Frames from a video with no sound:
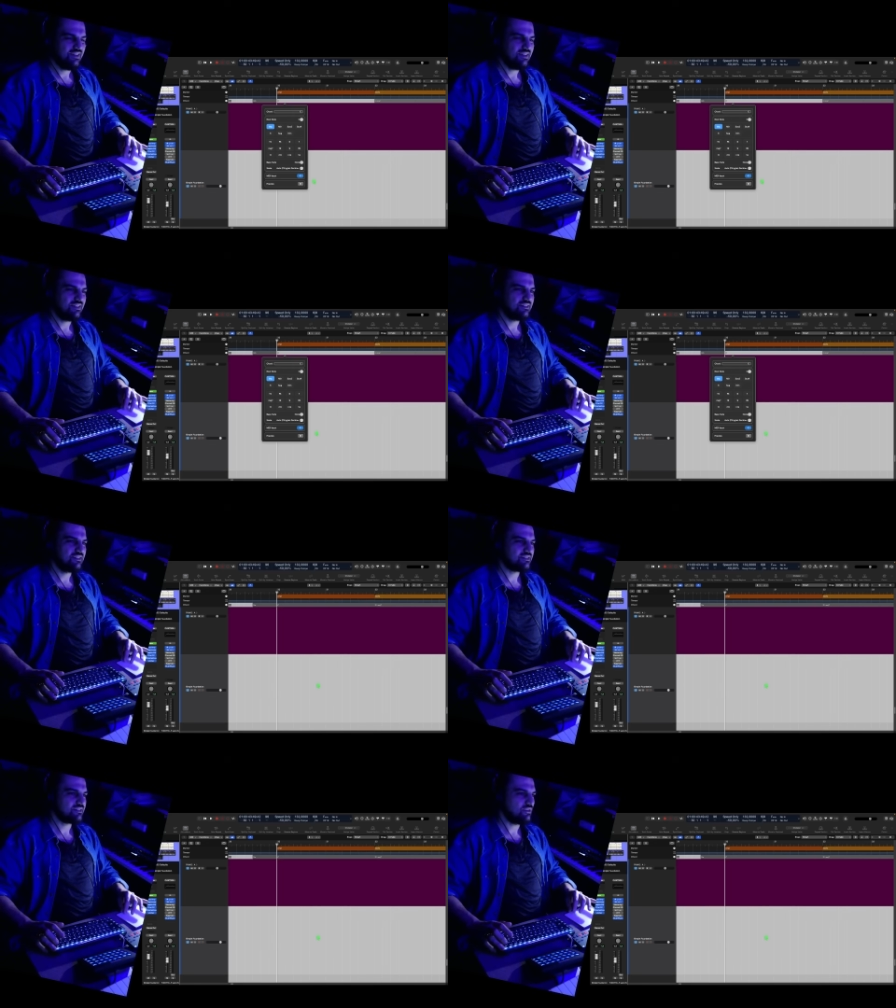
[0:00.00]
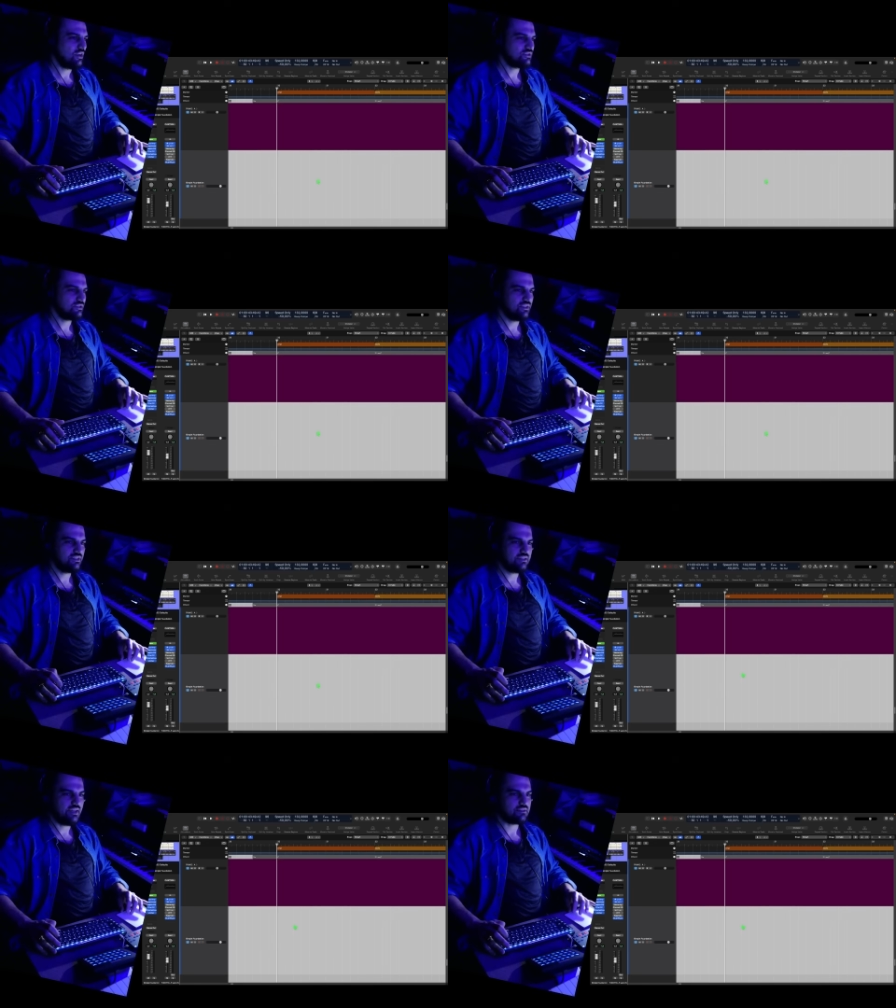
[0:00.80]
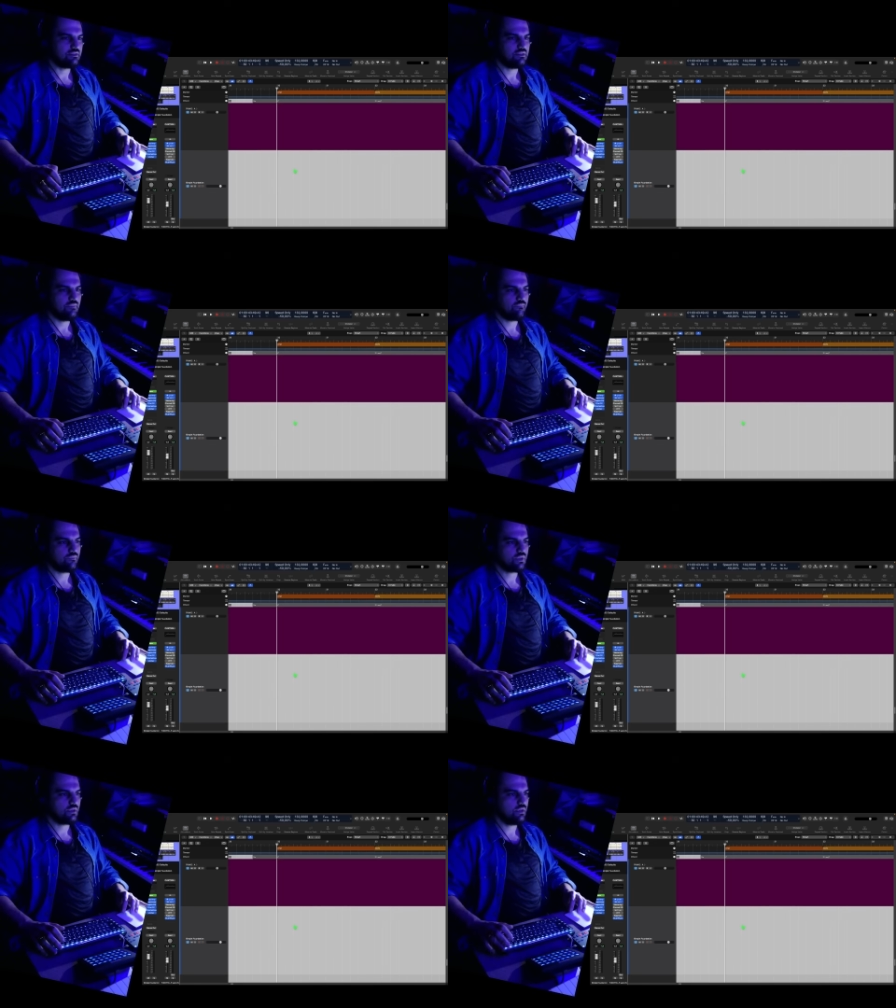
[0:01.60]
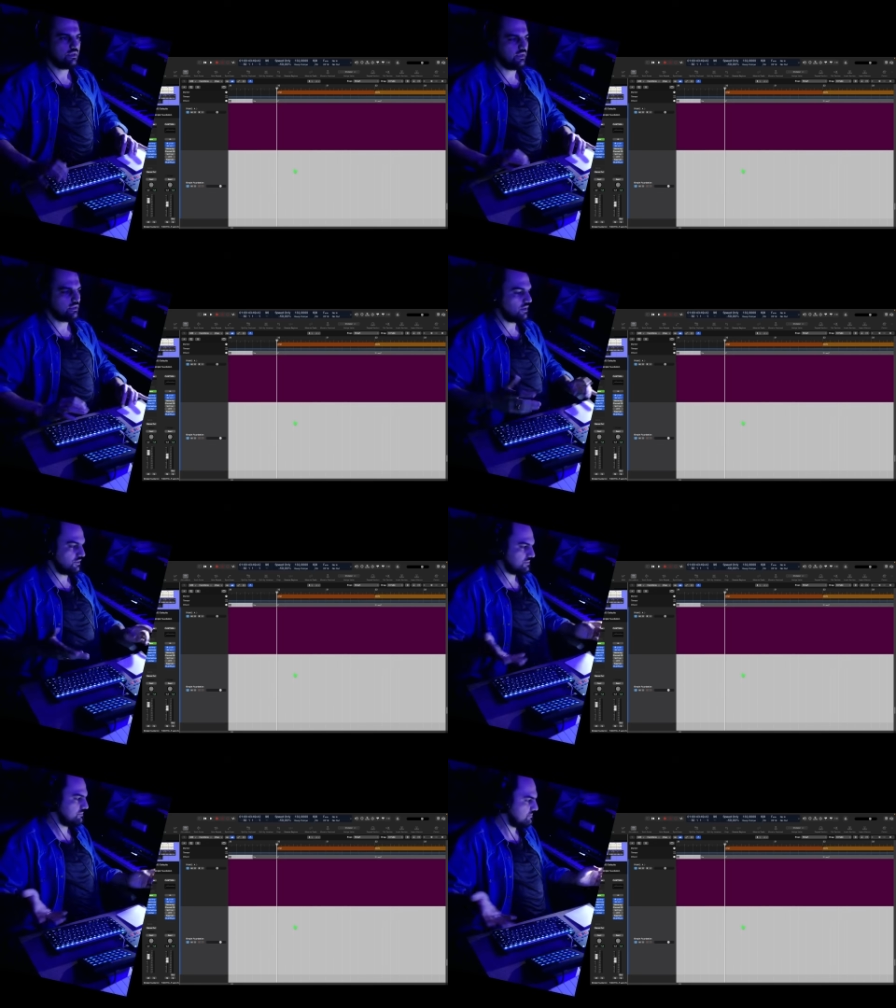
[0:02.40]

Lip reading: this is not so easy yet. And also